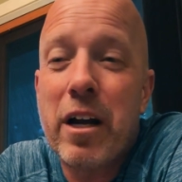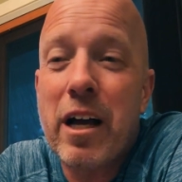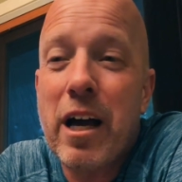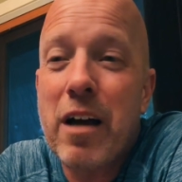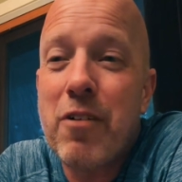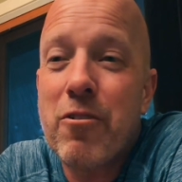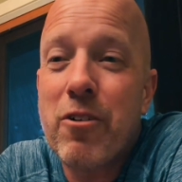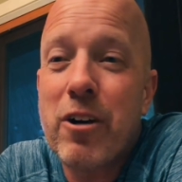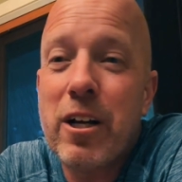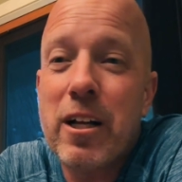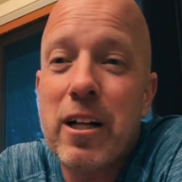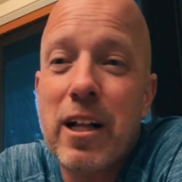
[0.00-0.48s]

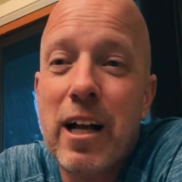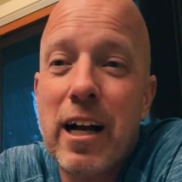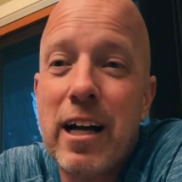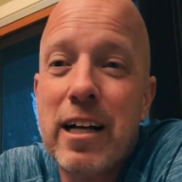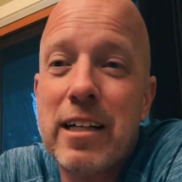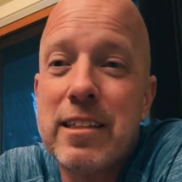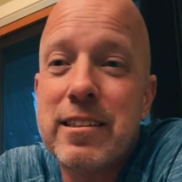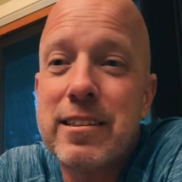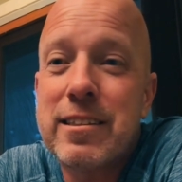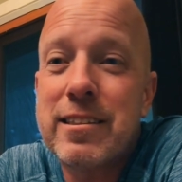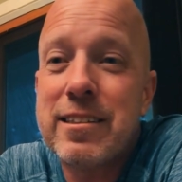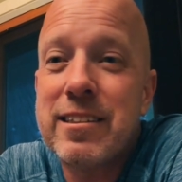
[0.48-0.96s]
But I
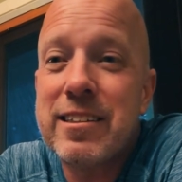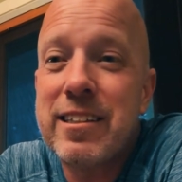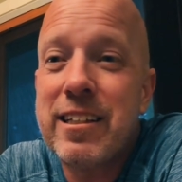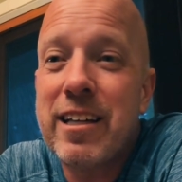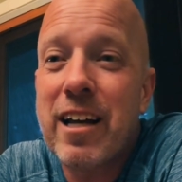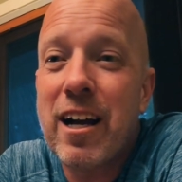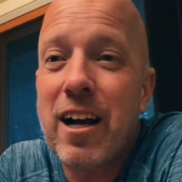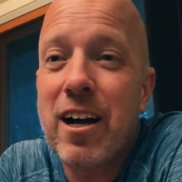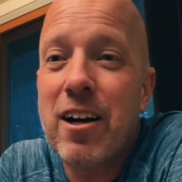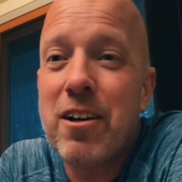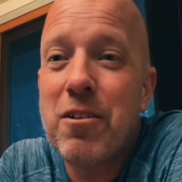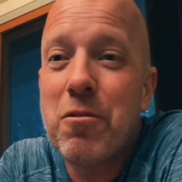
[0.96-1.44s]

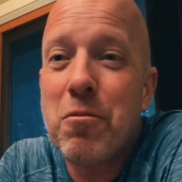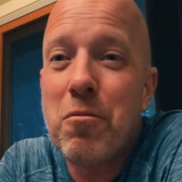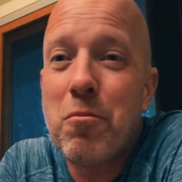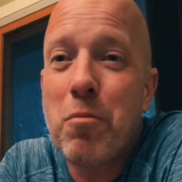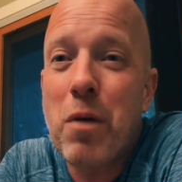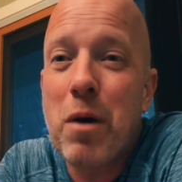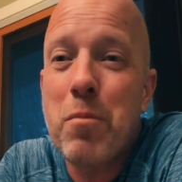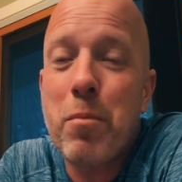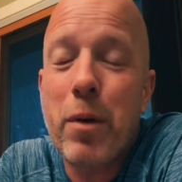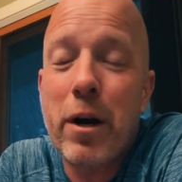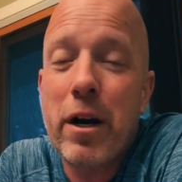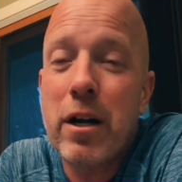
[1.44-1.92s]
realized, you
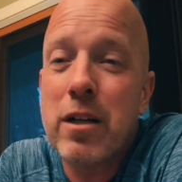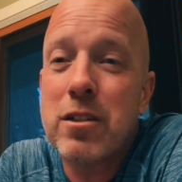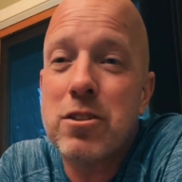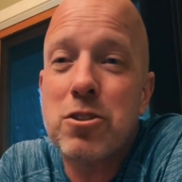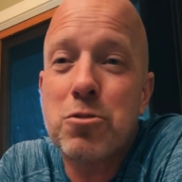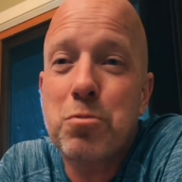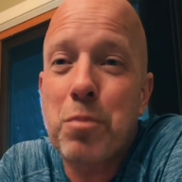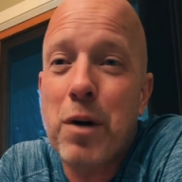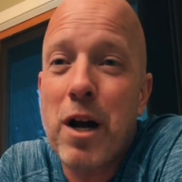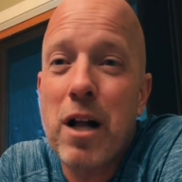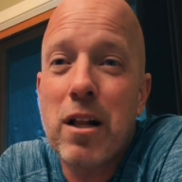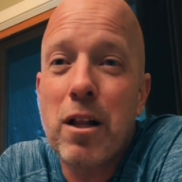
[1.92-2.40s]
know, my
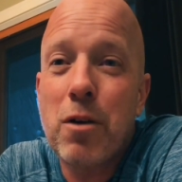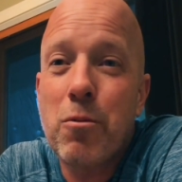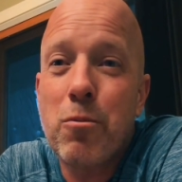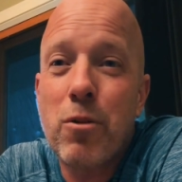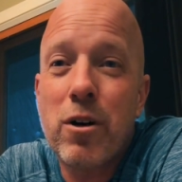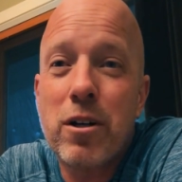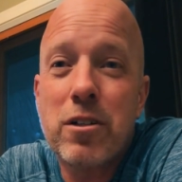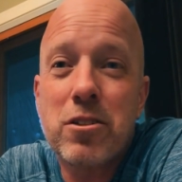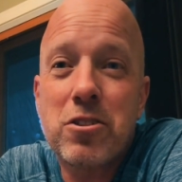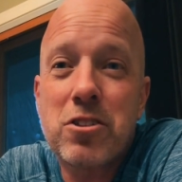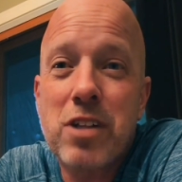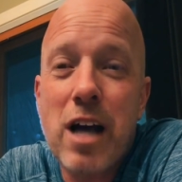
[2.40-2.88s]
parents
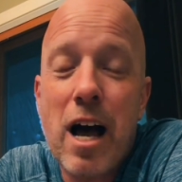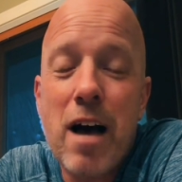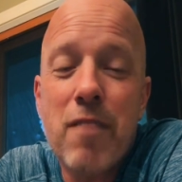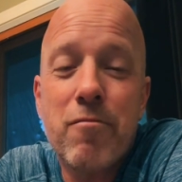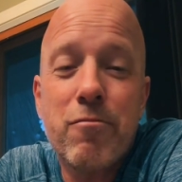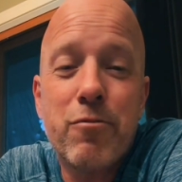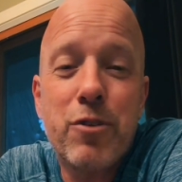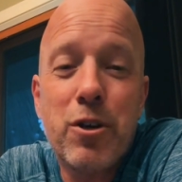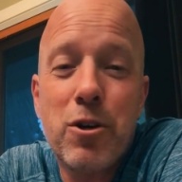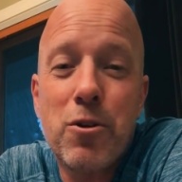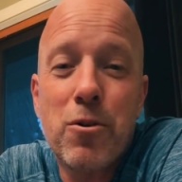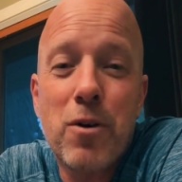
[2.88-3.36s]
probably
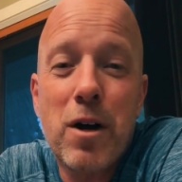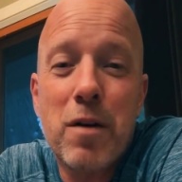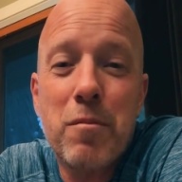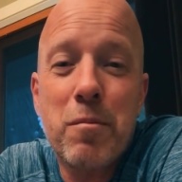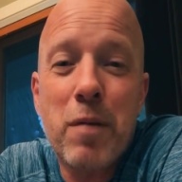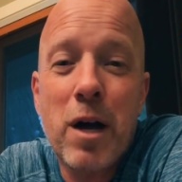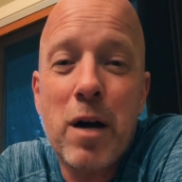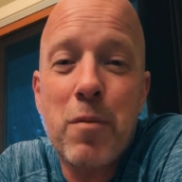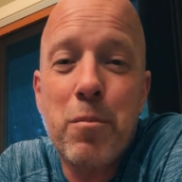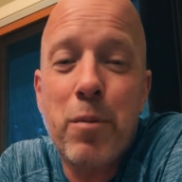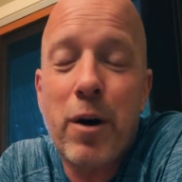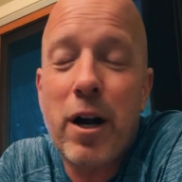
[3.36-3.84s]
weren't top
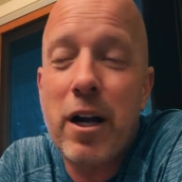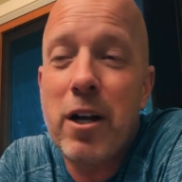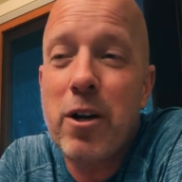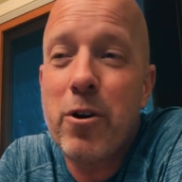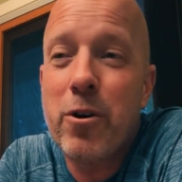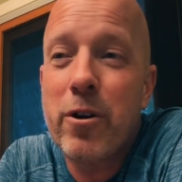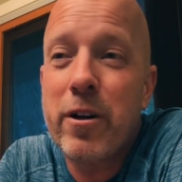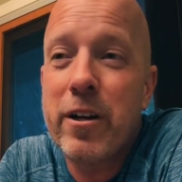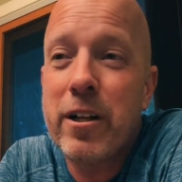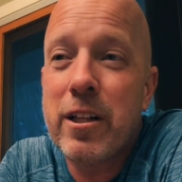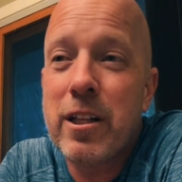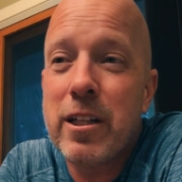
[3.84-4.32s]
few on my
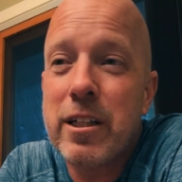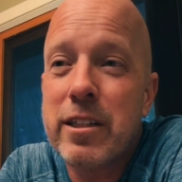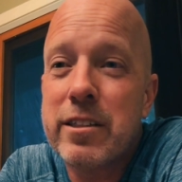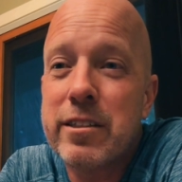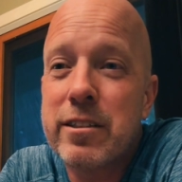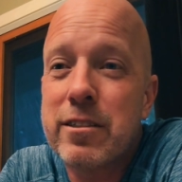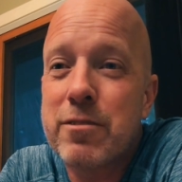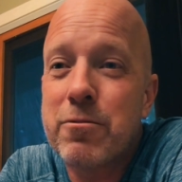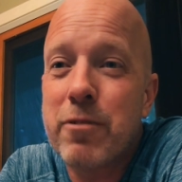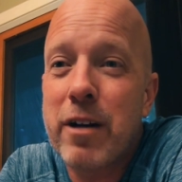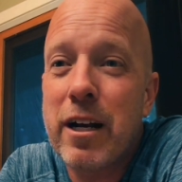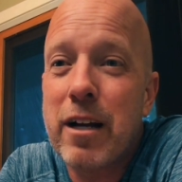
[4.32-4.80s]
priority
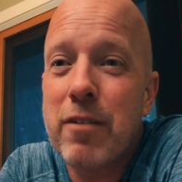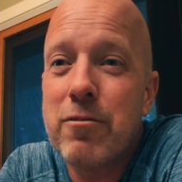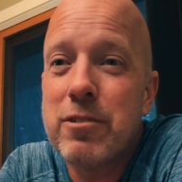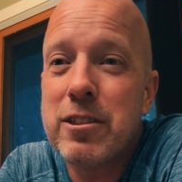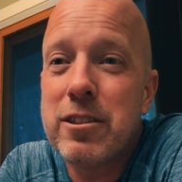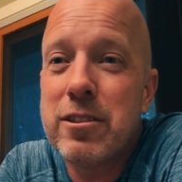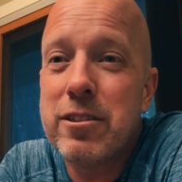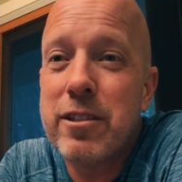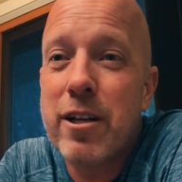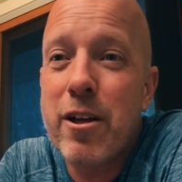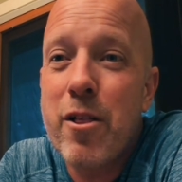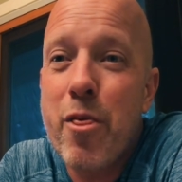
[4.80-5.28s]
list
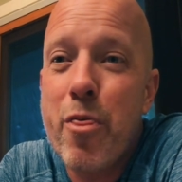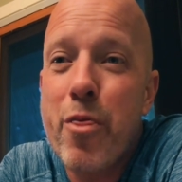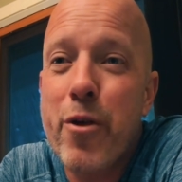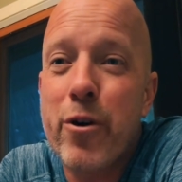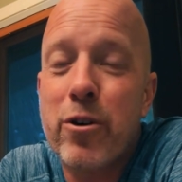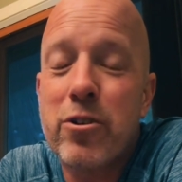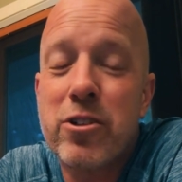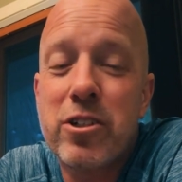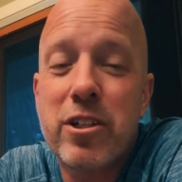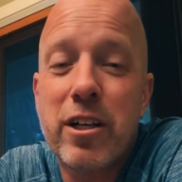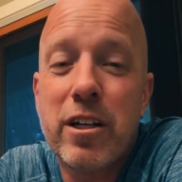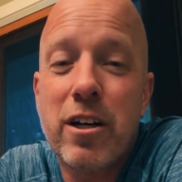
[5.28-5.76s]
when I was
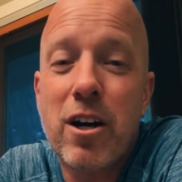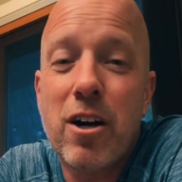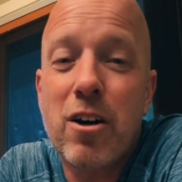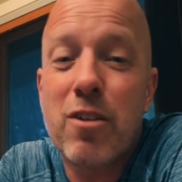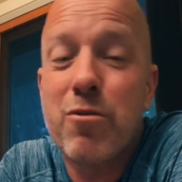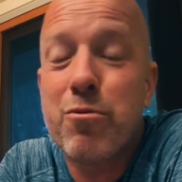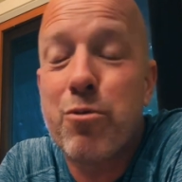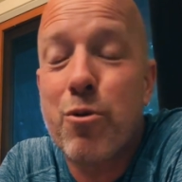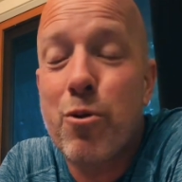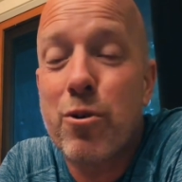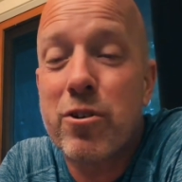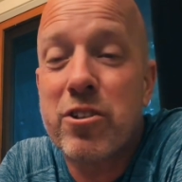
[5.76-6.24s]

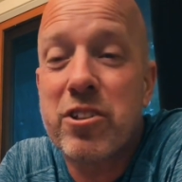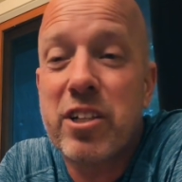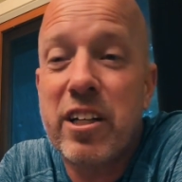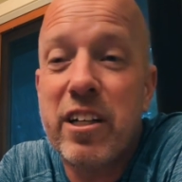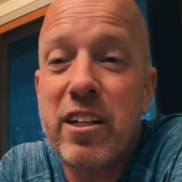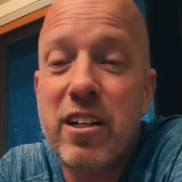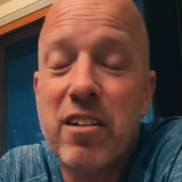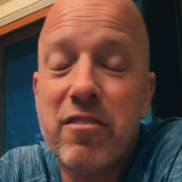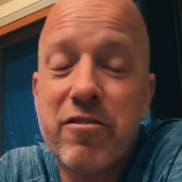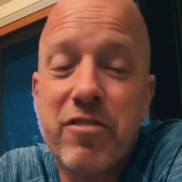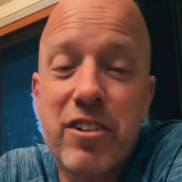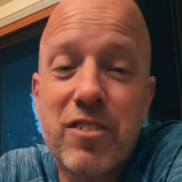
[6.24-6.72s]
13 or
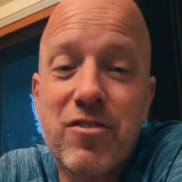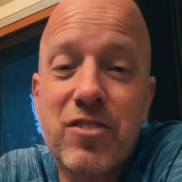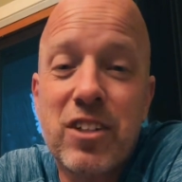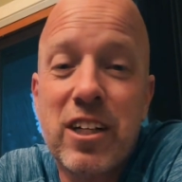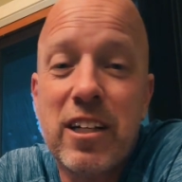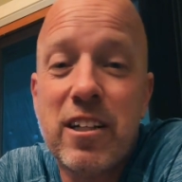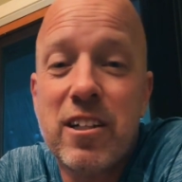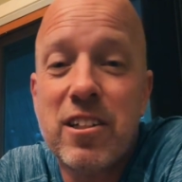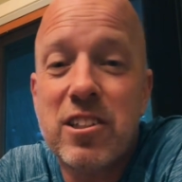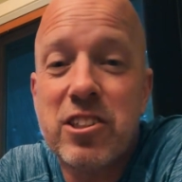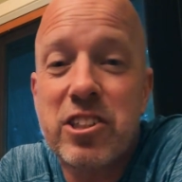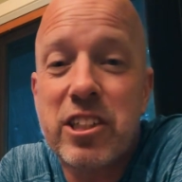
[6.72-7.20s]
14 or
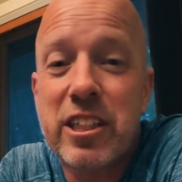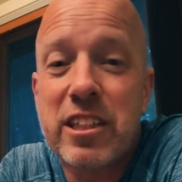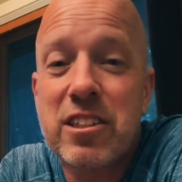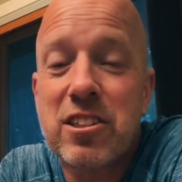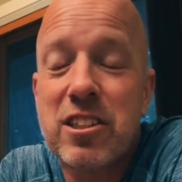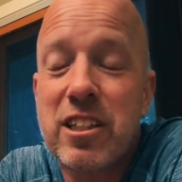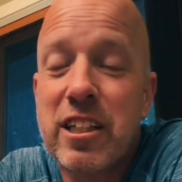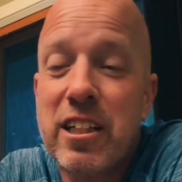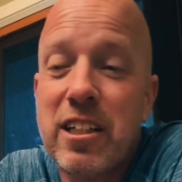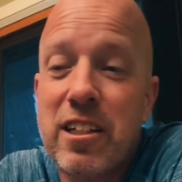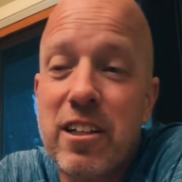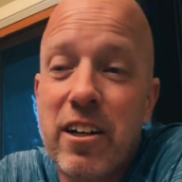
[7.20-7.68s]
15 or
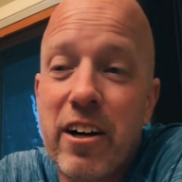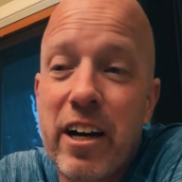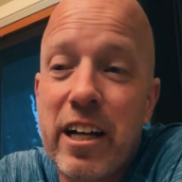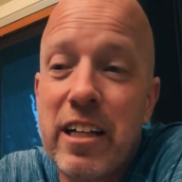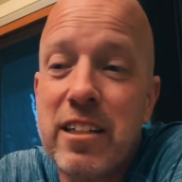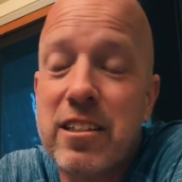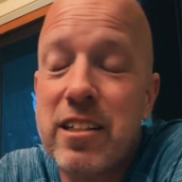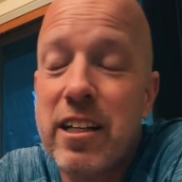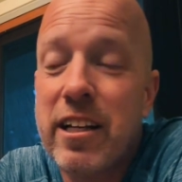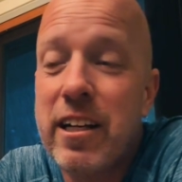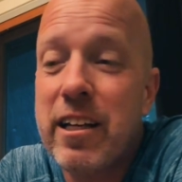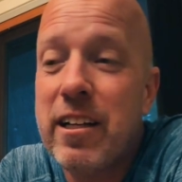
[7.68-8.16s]

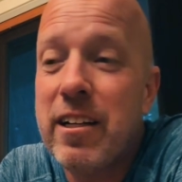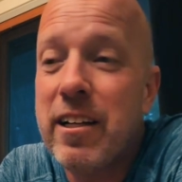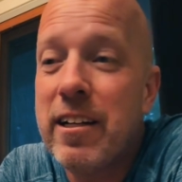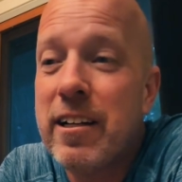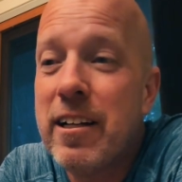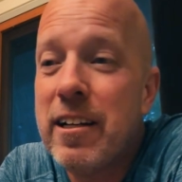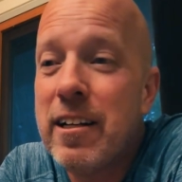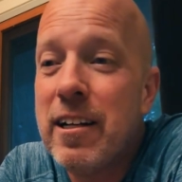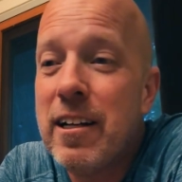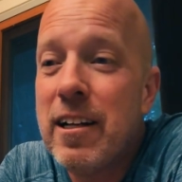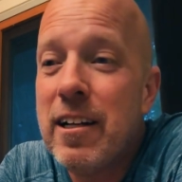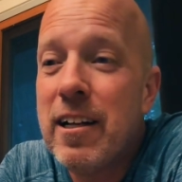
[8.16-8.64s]
16 or
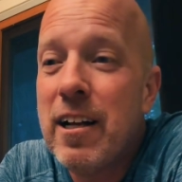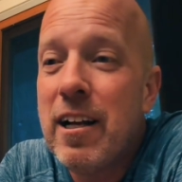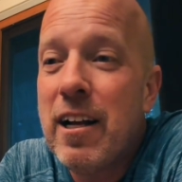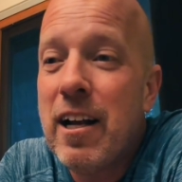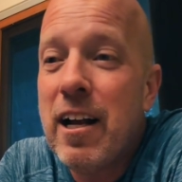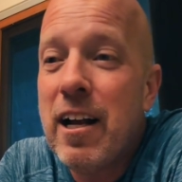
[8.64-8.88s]
18.